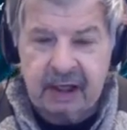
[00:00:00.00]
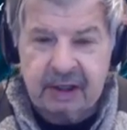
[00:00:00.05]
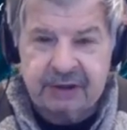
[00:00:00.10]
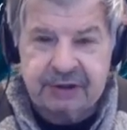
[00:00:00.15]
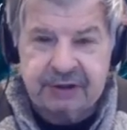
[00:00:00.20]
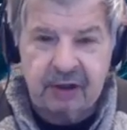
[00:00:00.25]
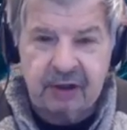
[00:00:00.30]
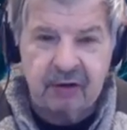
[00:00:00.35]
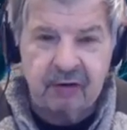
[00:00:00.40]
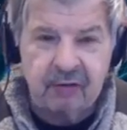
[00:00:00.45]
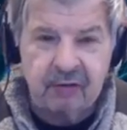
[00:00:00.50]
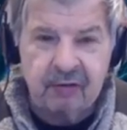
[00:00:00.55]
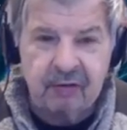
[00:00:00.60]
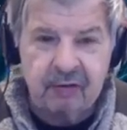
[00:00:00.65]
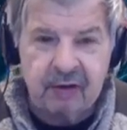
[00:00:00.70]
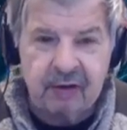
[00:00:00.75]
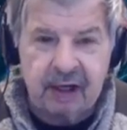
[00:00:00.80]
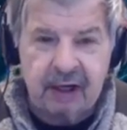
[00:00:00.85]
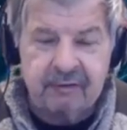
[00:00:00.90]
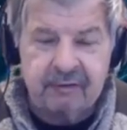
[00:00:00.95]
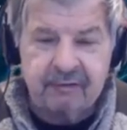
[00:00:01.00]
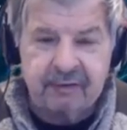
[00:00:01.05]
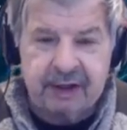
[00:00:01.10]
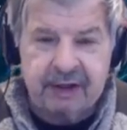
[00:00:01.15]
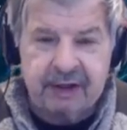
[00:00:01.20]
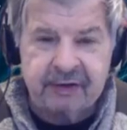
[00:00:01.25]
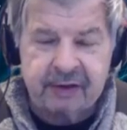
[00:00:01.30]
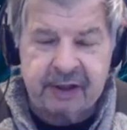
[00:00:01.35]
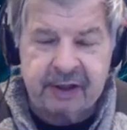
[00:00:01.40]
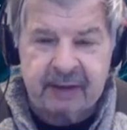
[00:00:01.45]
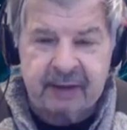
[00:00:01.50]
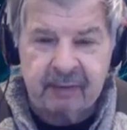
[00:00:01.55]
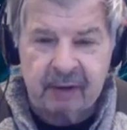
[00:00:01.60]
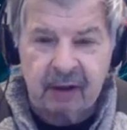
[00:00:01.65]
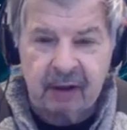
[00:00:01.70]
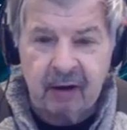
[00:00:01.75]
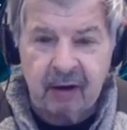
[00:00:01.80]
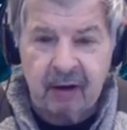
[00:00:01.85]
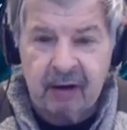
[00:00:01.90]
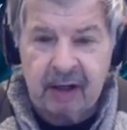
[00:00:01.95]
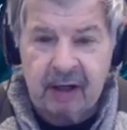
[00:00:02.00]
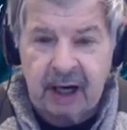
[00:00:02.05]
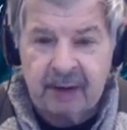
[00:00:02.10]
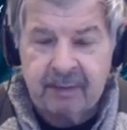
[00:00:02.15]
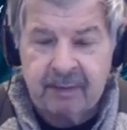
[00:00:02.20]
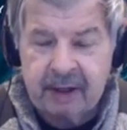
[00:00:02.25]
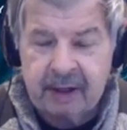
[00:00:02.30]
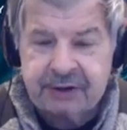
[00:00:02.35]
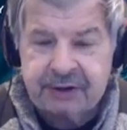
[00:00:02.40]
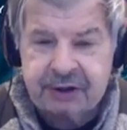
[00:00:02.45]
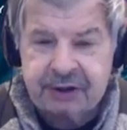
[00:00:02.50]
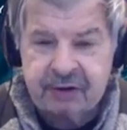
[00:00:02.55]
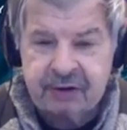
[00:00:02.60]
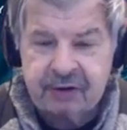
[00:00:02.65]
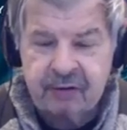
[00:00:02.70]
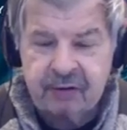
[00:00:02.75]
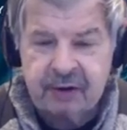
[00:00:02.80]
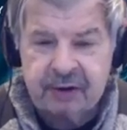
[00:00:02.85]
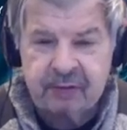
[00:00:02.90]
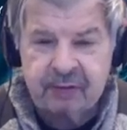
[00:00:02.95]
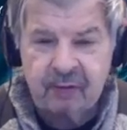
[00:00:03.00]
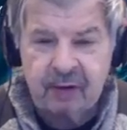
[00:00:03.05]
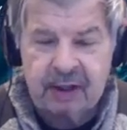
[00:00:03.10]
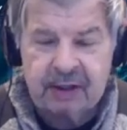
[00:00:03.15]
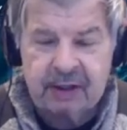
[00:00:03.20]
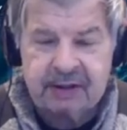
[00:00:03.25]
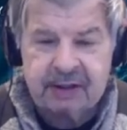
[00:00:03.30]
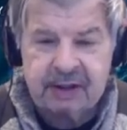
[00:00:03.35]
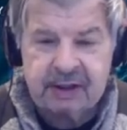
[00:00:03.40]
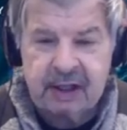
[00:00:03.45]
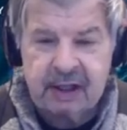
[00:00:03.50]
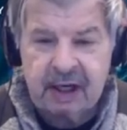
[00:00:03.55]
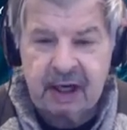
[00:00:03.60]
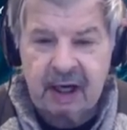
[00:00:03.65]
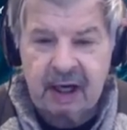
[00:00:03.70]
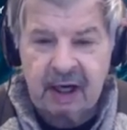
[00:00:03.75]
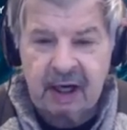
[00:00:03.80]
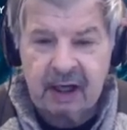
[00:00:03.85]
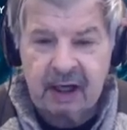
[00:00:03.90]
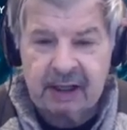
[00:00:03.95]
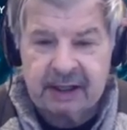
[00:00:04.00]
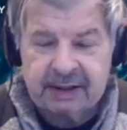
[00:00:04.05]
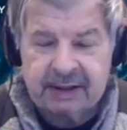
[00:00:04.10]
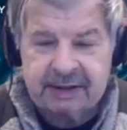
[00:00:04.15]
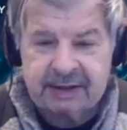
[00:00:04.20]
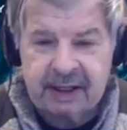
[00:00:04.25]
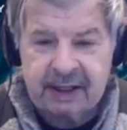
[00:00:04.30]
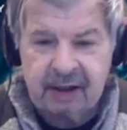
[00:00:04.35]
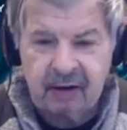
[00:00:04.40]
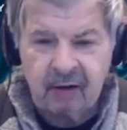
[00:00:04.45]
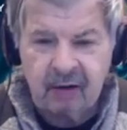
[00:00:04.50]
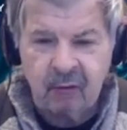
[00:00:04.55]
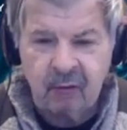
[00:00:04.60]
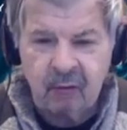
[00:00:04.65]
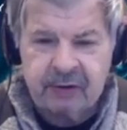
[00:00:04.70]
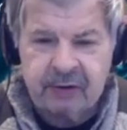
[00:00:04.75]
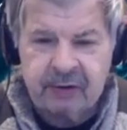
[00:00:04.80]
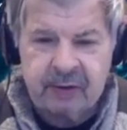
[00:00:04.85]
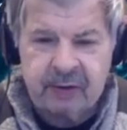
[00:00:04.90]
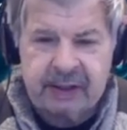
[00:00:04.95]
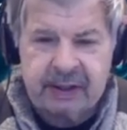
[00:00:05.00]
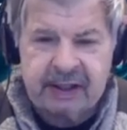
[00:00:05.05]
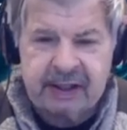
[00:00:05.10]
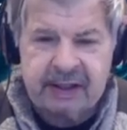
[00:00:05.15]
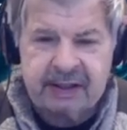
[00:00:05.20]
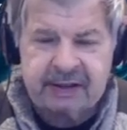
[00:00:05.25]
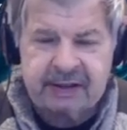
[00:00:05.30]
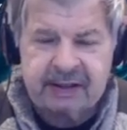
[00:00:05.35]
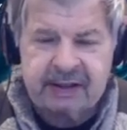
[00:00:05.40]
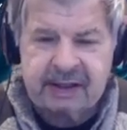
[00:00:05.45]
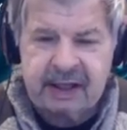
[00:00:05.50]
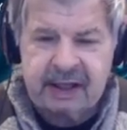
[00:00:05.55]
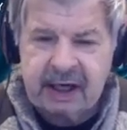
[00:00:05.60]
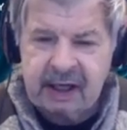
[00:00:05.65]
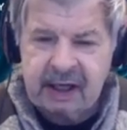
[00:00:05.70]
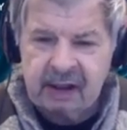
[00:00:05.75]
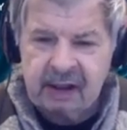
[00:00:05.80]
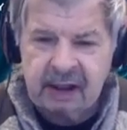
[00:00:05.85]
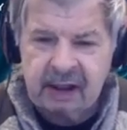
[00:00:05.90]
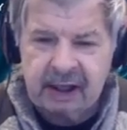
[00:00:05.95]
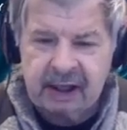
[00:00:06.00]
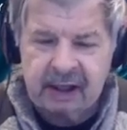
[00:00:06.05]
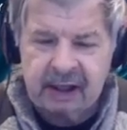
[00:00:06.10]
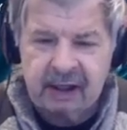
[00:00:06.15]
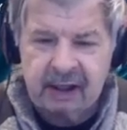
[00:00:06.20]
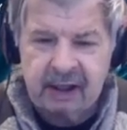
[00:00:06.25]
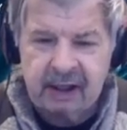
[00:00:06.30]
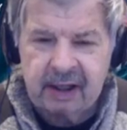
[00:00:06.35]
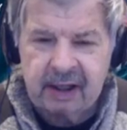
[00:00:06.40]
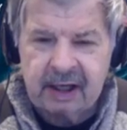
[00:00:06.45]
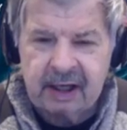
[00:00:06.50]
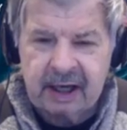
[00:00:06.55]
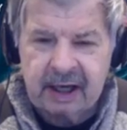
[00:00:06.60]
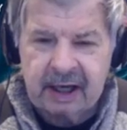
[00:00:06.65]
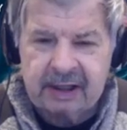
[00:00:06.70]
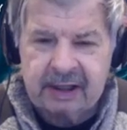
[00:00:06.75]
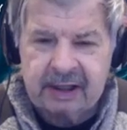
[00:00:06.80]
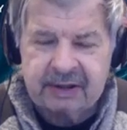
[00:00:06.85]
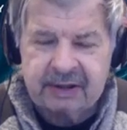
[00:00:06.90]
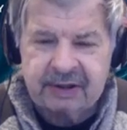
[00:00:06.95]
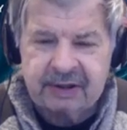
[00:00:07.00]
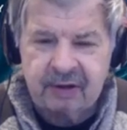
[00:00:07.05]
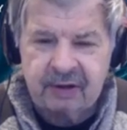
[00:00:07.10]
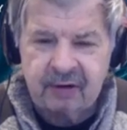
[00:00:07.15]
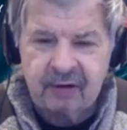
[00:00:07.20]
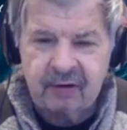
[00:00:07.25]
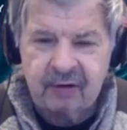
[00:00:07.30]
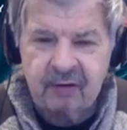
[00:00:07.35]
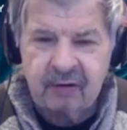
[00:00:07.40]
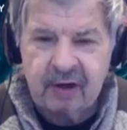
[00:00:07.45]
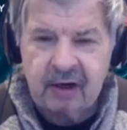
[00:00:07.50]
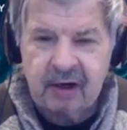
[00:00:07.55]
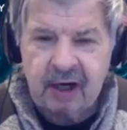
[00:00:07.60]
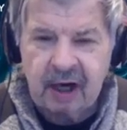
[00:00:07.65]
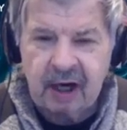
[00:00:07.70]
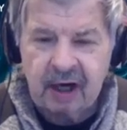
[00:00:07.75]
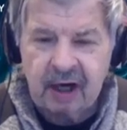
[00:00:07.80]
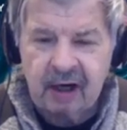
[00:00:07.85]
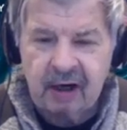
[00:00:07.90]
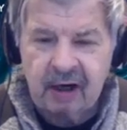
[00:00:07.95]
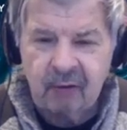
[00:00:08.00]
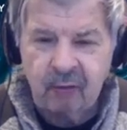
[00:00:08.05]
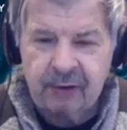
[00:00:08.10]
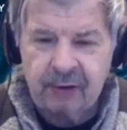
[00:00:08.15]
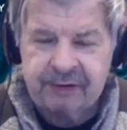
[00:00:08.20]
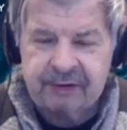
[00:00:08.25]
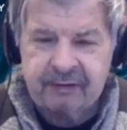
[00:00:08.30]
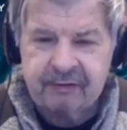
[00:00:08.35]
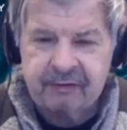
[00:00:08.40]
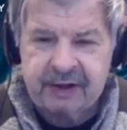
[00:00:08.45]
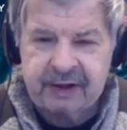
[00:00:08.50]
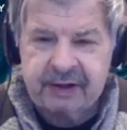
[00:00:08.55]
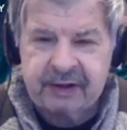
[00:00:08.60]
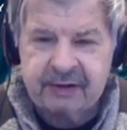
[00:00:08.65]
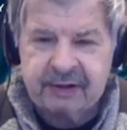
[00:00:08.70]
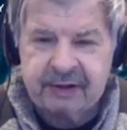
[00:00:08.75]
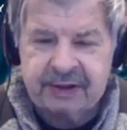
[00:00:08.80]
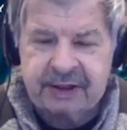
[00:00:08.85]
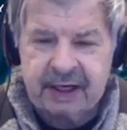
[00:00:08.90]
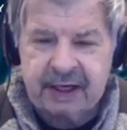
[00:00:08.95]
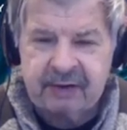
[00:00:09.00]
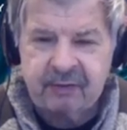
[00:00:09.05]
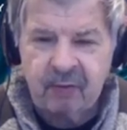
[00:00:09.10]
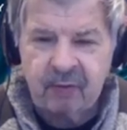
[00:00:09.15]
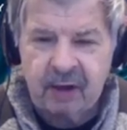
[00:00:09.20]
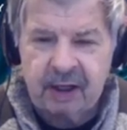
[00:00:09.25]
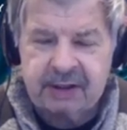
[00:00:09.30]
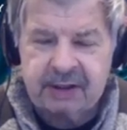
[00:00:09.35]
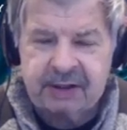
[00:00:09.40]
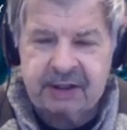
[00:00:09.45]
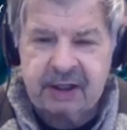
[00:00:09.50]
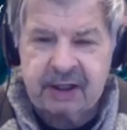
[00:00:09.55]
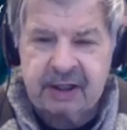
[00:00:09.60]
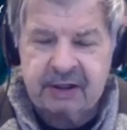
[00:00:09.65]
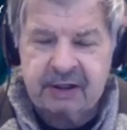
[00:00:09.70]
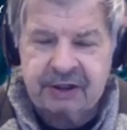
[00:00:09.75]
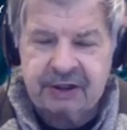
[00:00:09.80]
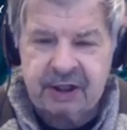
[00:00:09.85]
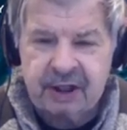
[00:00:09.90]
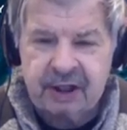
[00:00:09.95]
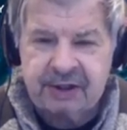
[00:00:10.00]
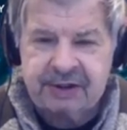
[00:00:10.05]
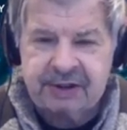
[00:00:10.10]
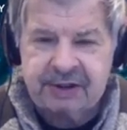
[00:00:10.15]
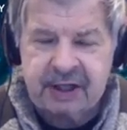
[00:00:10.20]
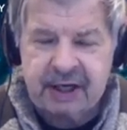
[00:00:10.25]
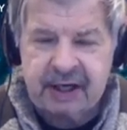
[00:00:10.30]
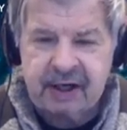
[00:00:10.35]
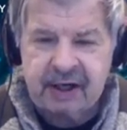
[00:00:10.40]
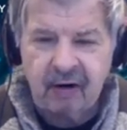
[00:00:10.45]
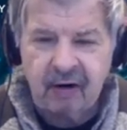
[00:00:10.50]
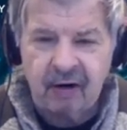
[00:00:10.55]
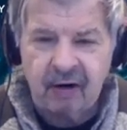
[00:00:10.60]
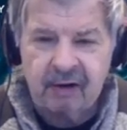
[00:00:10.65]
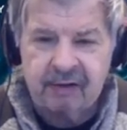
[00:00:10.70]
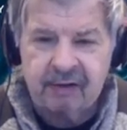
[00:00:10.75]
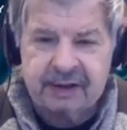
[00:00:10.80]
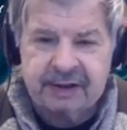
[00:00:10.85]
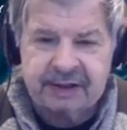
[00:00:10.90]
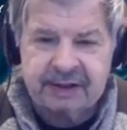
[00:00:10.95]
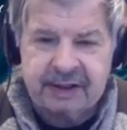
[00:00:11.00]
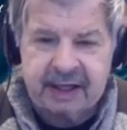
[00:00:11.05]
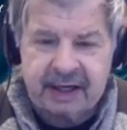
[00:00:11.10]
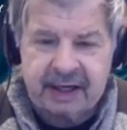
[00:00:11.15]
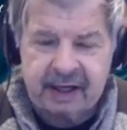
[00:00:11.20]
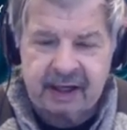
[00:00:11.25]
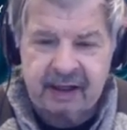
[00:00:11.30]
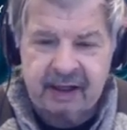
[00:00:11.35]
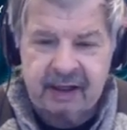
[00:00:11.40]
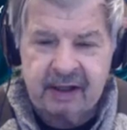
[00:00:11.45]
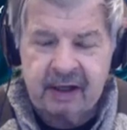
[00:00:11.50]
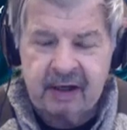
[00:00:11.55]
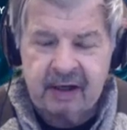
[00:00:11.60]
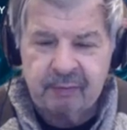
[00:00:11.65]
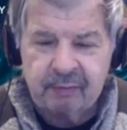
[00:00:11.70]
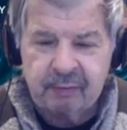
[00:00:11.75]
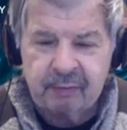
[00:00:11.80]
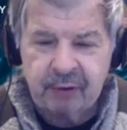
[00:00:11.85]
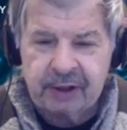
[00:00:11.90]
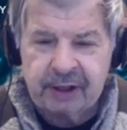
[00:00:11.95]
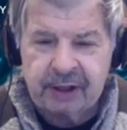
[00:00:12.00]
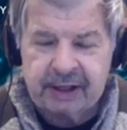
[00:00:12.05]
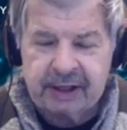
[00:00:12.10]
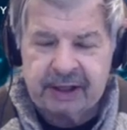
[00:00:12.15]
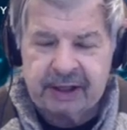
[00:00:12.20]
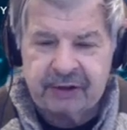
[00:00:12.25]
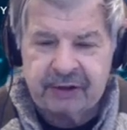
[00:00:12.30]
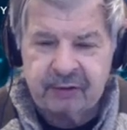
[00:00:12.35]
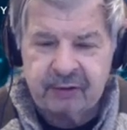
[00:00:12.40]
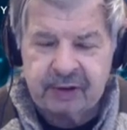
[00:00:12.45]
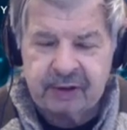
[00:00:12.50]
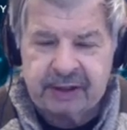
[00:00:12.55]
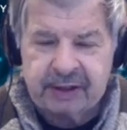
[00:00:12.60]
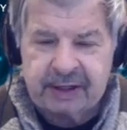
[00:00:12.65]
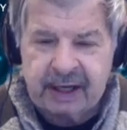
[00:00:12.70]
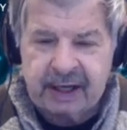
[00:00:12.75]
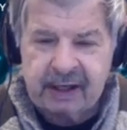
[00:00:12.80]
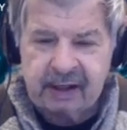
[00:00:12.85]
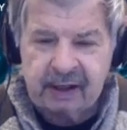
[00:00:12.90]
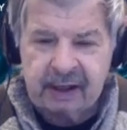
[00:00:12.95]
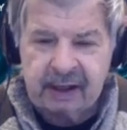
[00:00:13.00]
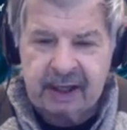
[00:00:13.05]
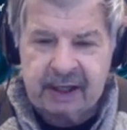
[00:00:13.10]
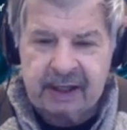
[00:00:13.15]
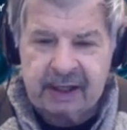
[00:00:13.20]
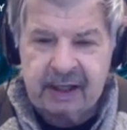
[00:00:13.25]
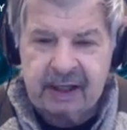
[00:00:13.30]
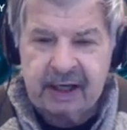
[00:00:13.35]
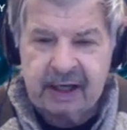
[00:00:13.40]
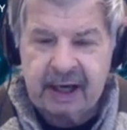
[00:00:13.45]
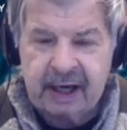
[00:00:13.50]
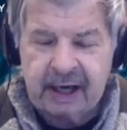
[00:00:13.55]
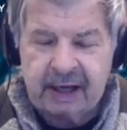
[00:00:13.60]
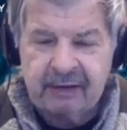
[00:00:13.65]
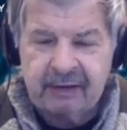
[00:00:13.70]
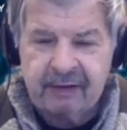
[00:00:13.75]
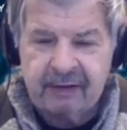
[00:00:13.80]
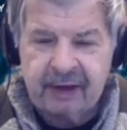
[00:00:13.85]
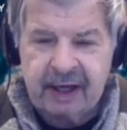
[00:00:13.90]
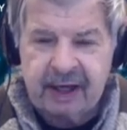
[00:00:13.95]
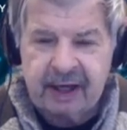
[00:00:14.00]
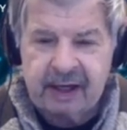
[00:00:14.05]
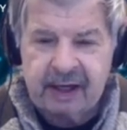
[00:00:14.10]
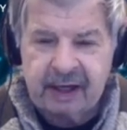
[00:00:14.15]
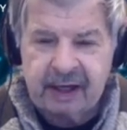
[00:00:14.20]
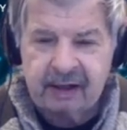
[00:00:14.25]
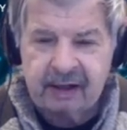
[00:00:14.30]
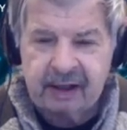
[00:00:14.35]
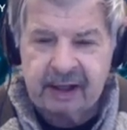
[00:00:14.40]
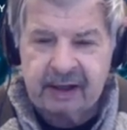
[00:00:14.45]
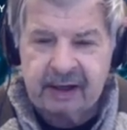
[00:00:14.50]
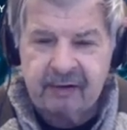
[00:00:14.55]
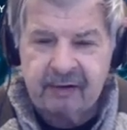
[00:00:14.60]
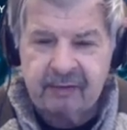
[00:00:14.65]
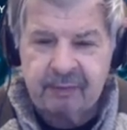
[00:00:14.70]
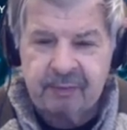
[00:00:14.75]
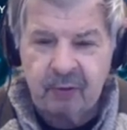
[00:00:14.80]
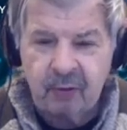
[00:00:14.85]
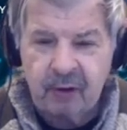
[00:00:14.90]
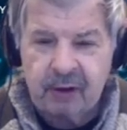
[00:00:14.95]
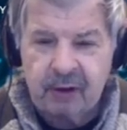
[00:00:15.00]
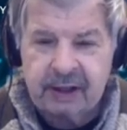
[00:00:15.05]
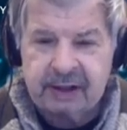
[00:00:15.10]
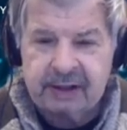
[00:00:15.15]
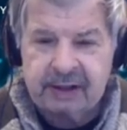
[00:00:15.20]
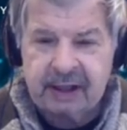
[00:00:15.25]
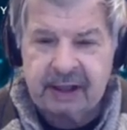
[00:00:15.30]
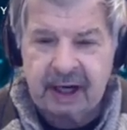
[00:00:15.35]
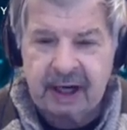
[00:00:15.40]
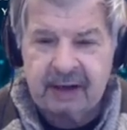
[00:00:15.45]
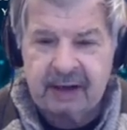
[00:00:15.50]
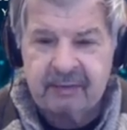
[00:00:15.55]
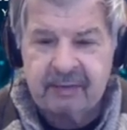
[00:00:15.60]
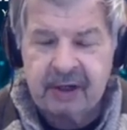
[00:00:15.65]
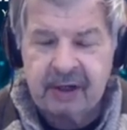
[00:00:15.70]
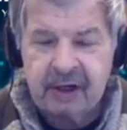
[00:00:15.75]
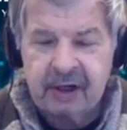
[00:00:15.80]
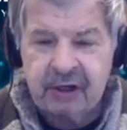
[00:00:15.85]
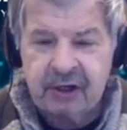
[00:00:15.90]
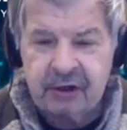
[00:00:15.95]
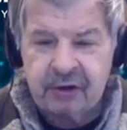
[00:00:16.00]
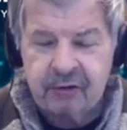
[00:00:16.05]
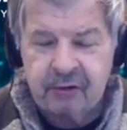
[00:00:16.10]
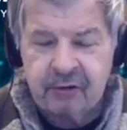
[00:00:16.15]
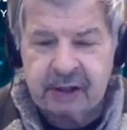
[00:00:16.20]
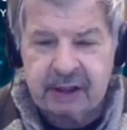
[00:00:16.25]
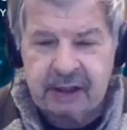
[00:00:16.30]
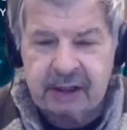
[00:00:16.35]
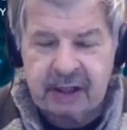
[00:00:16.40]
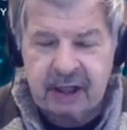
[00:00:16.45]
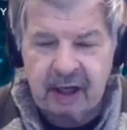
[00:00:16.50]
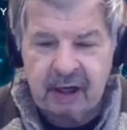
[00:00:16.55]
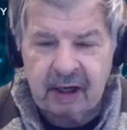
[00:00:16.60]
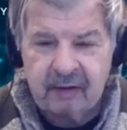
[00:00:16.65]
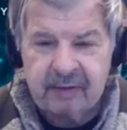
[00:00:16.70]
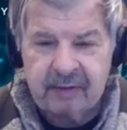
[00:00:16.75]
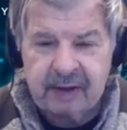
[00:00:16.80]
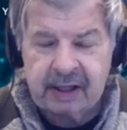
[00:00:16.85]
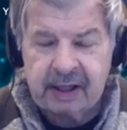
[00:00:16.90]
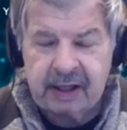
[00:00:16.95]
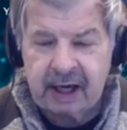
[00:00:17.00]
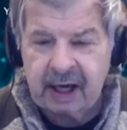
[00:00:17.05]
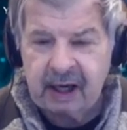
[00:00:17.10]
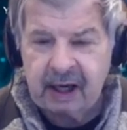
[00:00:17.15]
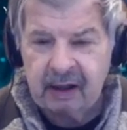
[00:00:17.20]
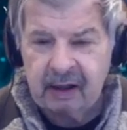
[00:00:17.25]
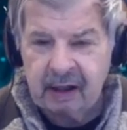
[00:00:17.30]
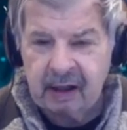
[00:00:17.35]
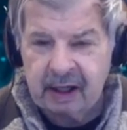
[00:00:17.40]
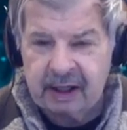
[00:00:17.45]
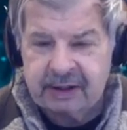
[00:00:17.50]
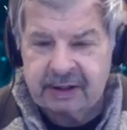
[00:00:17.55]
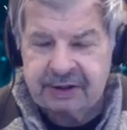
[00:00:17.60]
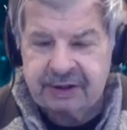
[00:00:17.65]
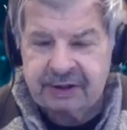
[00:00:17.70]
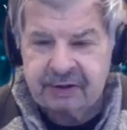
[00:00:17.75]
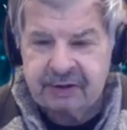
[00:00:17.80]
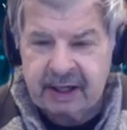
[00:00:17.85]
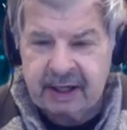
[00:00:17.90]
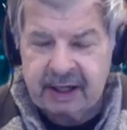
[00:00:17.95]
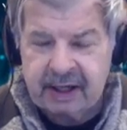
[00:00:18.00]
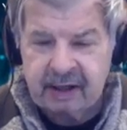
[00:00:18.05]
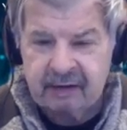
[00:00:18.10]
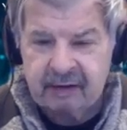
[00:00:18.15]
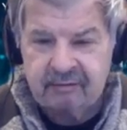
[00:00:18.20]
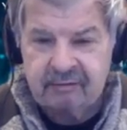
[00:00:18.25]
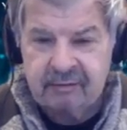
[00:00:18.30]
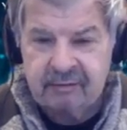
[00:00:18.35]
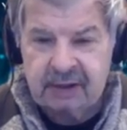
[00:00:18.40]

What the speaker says: So a vendor came along, I'm not sure who it was, and said, "Oh, what we need is a data lake." And so what the vendor said was, just take all this data, put it into a data lake, and then at a later point in time, you can come and analyze your data.